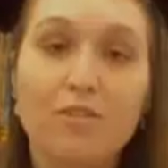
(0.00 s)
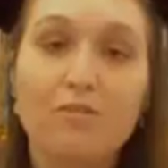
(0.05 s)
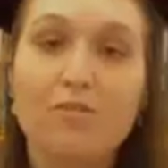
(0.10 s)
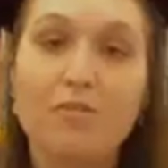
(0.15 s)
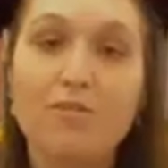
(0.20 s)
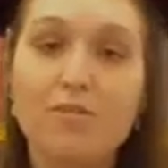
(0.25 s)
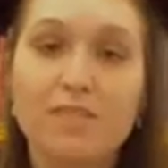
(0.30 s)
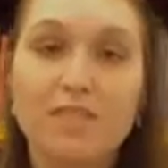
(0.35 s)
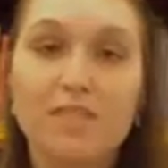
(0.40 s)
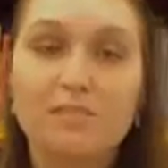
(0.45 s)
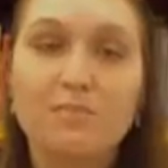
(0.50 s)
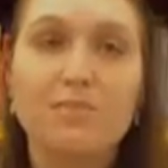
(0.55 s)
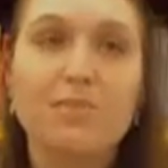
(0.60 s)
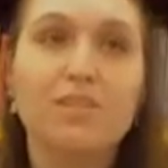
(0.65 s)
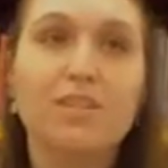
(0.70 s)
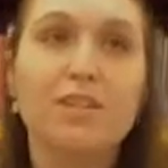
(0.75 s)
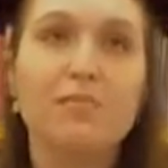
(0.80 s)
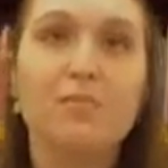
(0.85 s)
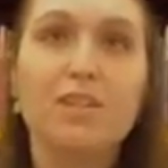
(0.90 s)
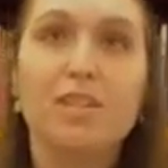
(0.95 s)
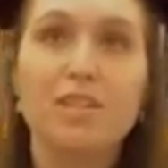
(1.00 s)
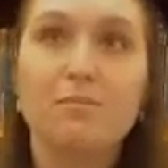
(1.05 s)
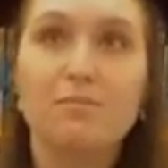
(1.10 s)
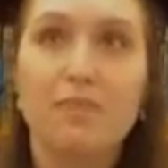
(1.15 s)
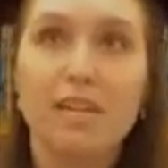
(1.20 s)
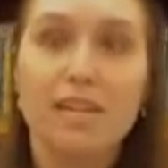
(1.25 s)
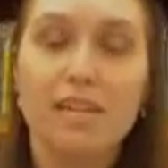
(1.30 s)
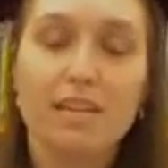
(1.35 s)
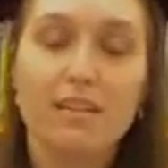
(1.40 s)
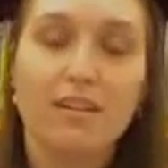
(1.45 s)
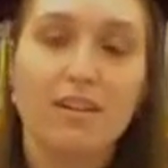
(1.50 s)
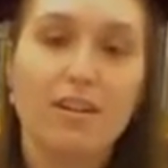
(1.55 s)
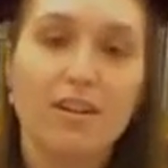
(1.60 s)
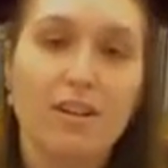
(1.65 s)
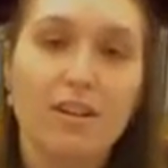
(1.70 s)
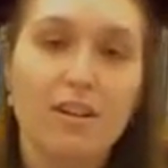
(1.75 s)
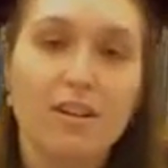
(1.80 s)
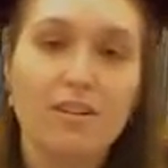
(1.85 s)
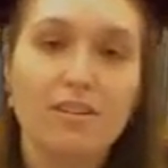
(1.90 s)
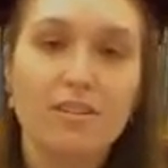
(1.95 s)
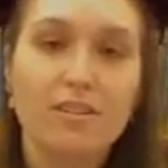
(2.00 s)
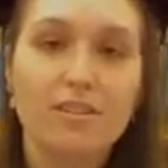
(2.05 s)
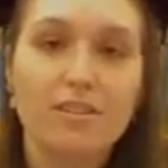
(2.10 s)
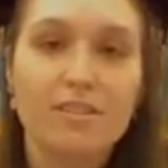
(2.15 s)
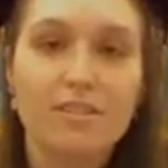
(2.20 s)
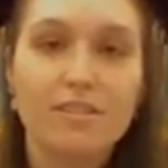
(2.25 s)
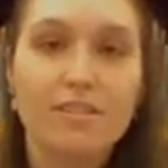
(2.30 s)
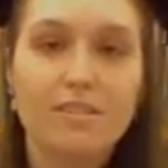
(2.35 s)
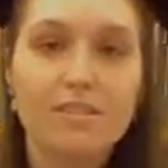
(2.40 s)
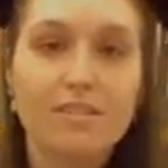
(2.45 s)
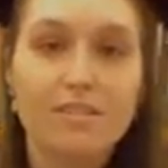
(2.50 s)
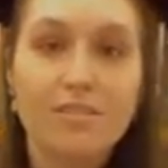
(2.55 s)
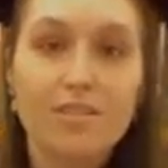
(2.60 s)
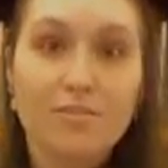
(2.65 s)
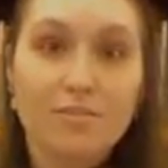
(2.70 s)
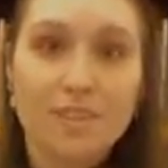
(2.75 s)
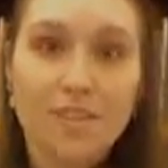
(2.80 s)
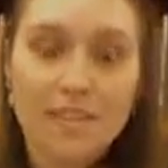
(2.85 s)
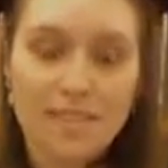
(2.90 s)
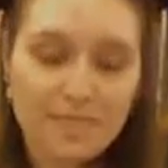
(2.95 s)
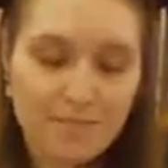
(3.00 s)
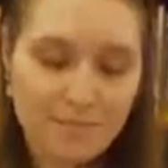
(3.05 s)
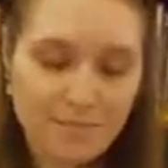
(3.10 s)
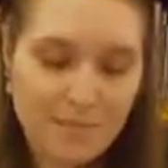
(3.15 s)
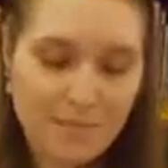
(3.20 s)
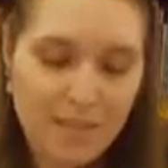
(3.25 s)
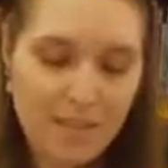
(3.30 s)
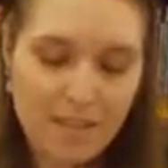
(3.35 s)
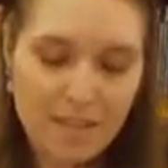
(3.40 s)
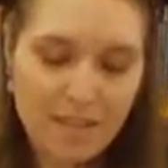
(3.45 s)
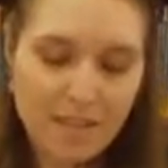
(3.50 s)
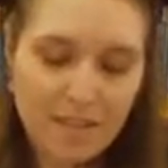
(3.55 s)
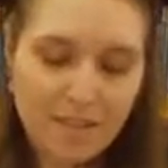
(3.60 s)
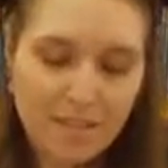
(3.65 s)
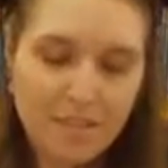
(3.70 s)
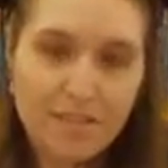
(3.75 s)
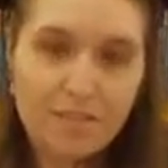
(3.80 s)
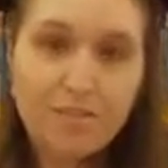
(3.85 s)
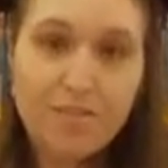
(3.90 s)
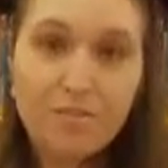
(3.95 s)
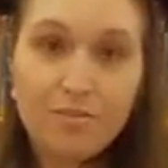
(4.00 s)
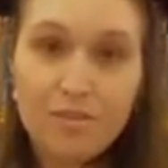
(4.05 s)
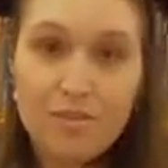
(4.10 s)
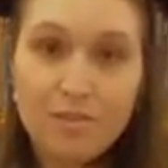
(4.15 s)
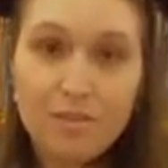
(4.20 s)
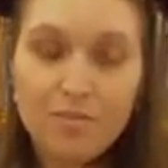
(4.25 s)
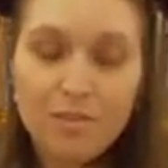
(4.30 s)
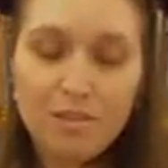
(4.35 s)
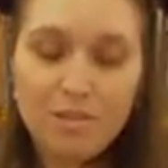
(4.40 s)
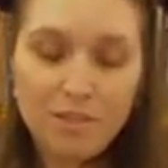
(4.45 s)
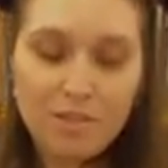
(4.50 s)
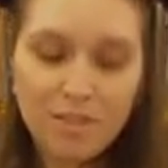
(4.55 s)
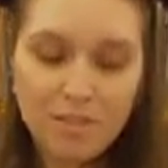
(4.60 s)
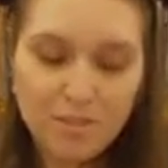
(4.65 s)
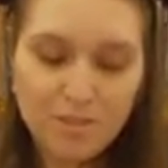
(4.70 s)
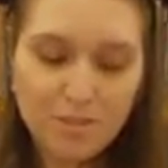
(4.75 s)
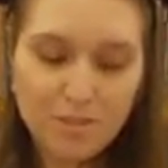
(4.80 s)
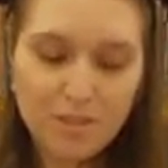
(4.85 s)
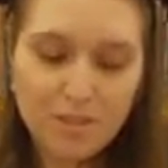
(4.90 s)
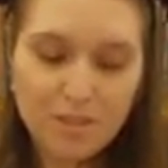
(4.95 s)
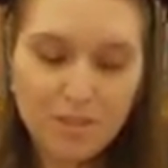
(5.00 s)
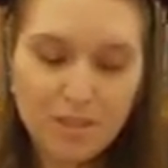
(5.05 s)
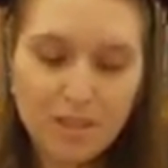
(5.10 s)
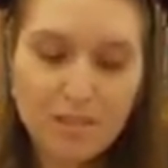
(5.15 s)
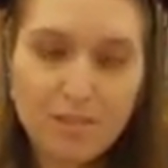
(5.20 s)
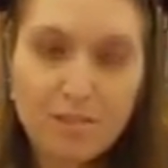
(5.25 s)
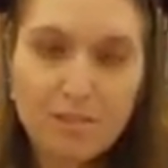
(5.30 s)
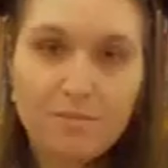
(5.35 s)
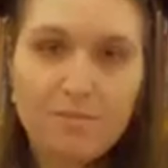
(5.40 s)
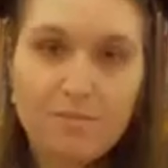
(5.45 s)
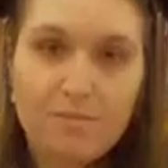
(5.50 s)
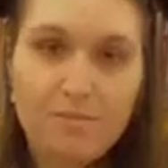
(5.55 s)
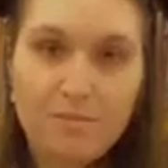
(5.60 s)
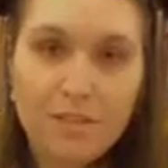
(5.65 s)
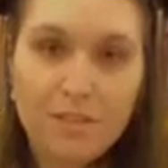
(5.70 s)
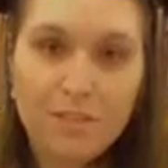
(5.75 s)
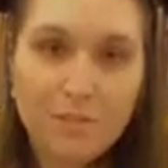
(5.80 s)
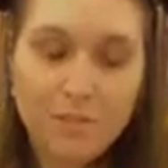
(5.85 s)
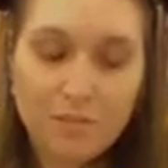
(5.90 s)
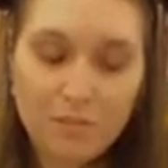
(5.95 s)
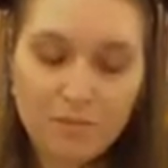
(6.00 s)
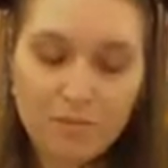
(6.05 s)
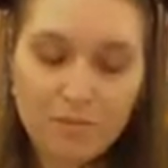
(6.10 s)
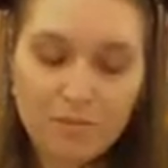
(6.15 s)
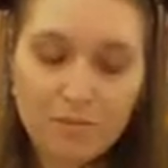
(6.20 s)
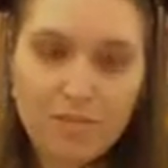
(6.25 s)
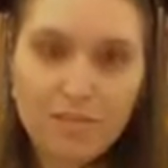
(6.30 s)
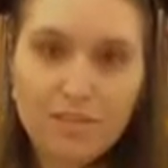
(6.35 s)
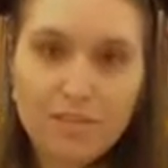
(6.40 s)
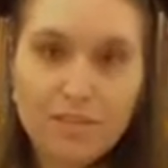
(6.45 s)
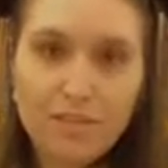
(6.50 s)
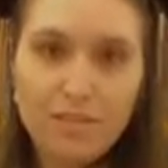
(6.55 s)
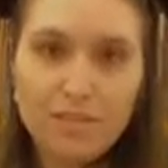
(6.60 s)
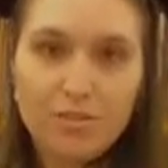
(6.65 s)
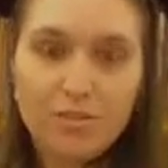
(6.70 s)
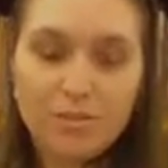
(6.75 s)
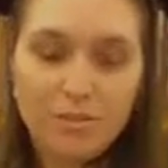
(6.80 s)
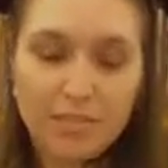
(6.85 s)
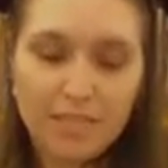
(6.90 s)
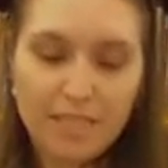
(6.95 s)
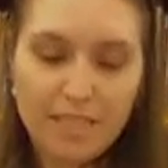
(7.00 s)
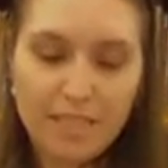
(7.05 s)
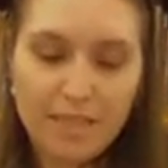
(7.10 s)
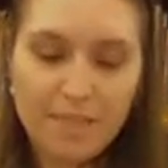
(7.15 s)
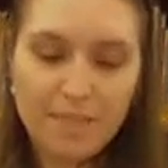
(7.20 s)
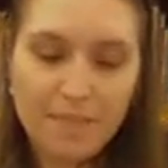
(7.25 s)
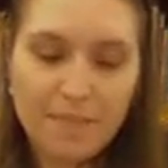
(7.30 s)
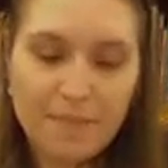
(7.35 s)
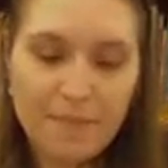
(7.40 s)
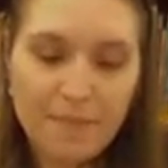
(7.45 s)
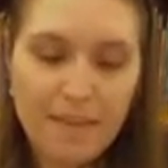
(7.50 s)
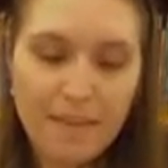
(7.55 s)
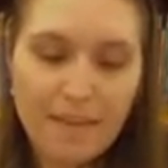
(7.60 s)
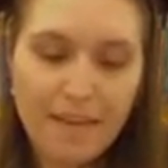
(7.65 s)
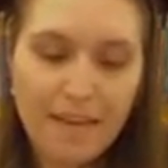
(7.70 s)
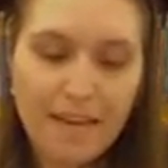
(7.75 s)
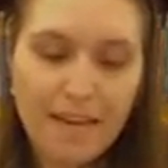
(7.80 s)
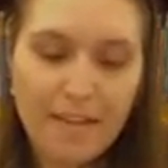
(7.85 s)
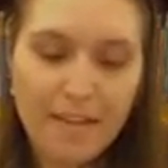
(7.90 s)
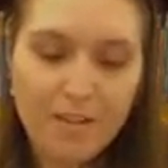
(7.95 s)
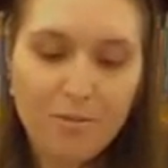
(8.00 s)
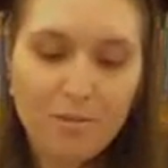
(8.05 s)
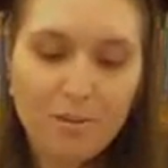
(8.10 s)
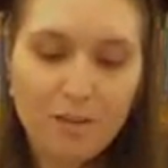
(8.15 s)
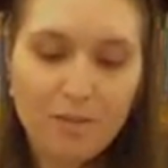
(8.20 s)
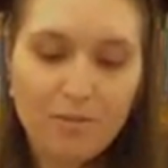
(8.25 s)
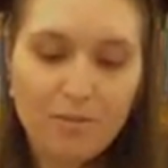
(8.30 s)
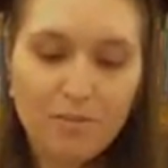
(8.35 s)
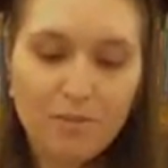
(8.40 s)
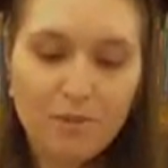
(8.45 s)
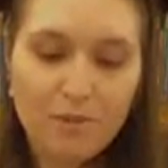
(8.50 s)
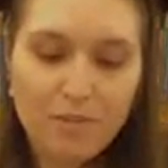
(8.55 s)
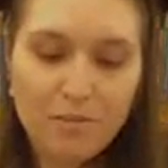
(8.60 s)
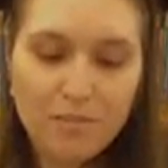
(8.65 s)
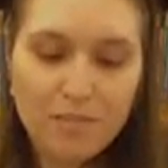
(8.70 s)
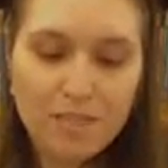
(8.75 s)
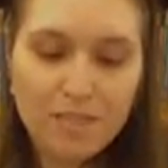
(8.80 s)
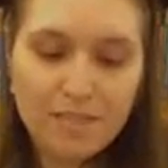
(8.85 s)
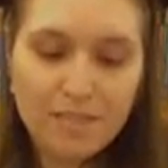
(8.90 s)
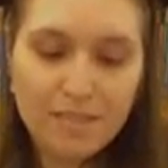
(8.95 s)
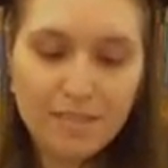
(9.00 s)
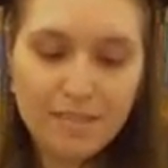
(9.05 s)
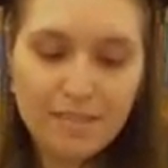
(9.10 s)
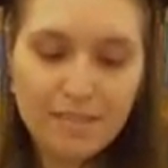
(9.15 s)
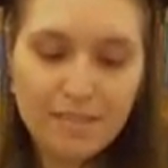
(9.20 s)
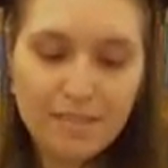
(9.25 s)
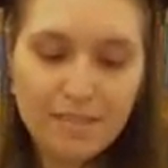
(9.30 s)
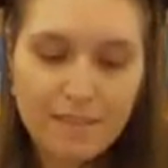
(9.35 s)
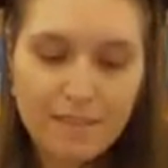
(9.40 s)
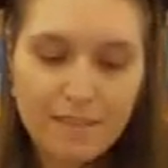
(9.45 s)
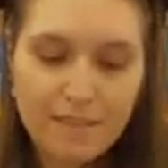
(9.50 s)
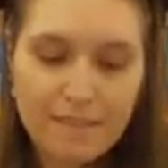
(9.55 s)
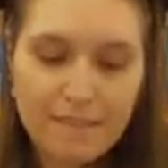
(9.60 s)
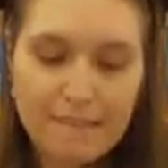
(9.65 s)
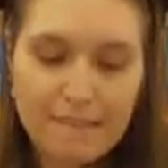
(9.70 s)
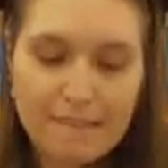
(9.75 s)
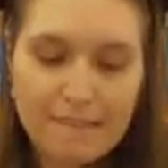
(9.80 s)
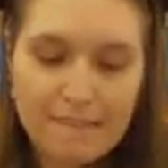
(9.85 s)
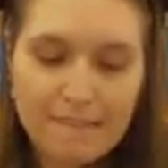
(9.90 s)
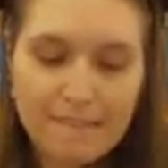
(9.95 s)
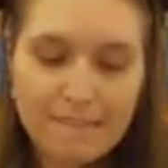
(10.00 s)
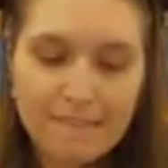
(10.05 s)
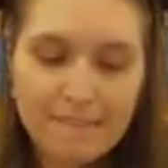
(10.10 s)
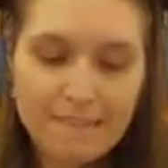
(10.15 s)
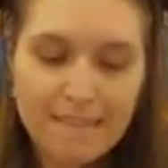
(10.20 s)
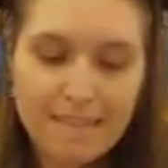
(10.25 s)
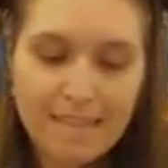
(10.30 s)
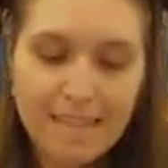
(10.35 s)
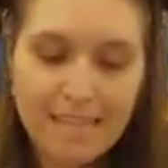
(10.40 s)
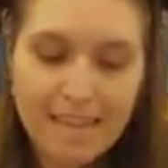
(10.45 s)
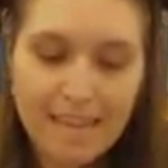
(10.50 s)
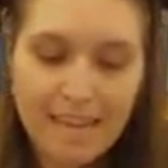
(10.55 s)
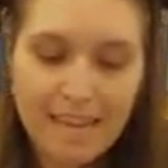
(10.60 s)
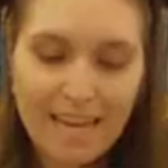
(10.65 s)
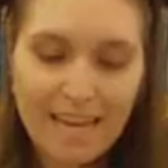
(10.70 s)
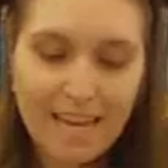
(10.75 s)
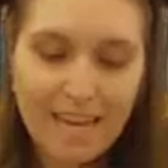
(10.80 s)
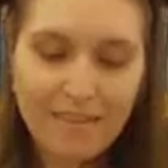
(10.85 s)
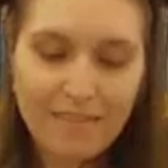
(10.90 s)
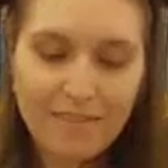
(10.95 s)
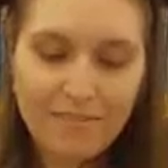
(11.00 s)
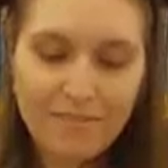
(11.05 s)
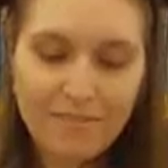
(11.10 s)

fold them so that we can make our snowflakes. So first what you want to do is you want to flip over your doily and you want to fold it in half.